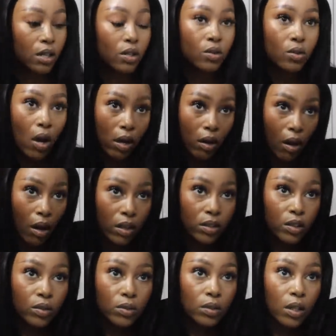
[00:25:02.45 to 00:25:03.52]
So I
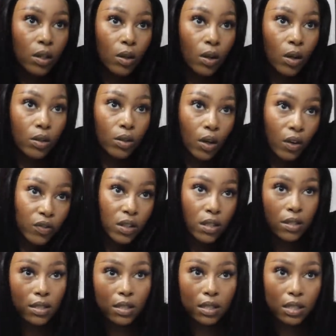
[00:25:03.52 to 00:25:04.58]
can't use a lot of the
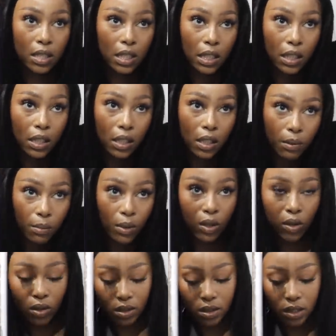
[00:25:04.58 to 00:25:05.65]
stick
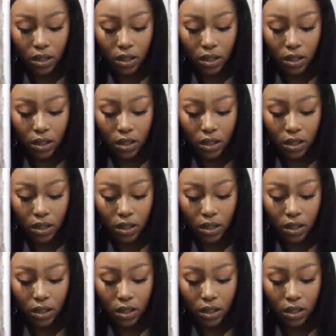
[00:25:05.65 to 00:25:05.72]
because